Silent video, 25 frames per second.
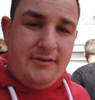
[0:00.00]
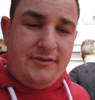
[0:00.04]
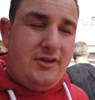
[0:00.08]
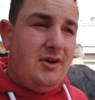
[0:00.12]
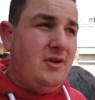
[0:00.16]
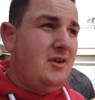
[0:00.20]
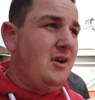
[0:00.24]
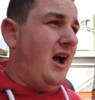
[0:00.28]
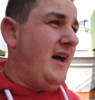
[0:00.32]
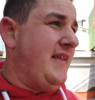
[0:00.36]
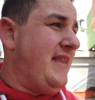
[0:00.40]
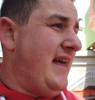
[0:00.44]

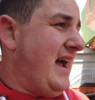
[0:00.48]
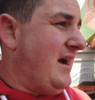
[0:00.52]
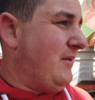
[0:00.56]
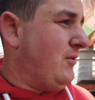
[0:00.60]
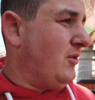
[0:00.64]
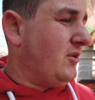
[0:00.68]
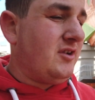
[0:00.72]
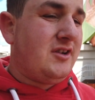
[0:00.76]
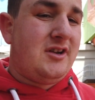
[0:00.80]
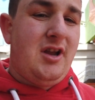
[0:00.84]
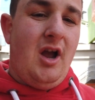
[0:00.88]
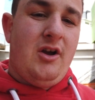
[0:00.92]
Do like that
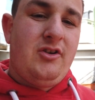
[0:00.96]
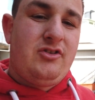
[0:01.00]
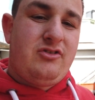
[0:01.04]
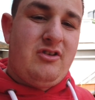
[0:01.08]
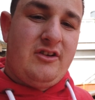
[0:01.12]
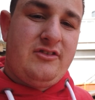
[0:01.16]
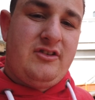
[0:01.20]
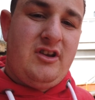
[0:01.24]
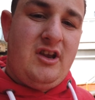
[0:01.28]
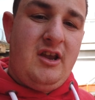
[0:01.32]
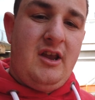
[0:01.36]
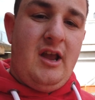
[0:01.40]
wooden
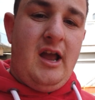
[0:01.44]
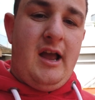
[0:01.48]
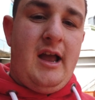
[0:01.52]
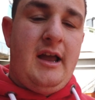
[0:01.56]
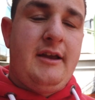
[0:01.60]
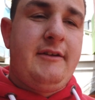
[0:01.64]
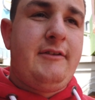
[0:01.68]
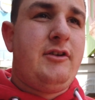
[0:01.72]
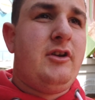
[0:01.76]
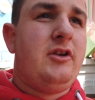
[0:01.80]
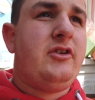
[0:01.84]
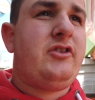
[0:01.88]
coaster actually.
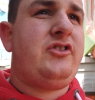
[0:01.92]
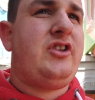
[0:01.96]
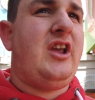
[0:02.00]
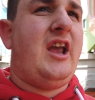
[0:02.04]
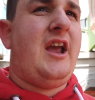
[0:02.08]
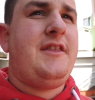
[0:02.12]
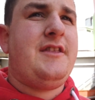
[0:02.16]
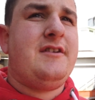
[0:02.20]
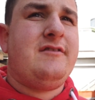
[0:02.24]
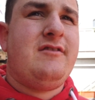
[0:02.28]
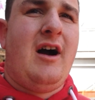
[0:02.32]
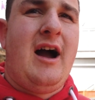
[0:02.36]
You
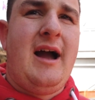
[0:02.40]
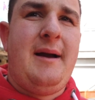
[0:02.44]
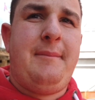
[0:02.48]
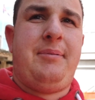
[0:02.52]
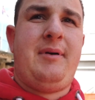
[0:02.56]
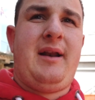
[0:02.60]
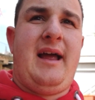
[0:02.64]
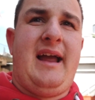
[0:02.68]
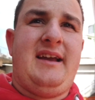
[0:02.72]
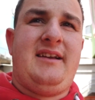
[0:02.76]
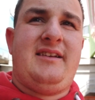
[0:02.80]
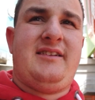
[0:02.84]
sit in the right
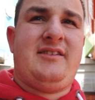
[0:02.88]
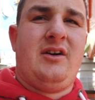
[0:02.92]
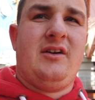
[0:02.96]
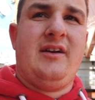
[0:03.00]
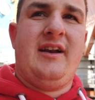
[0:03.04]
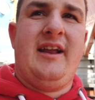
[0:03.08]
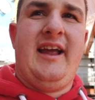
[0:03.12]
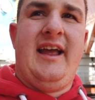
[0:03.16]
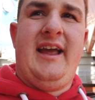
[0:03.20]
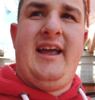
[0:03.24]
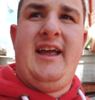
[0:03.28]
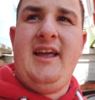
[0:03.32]
place
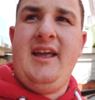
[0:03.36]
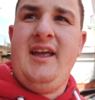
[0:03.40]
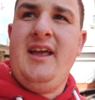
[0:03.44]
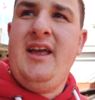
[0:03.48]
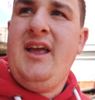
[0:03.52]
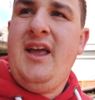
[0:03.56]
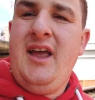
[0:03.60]
on it.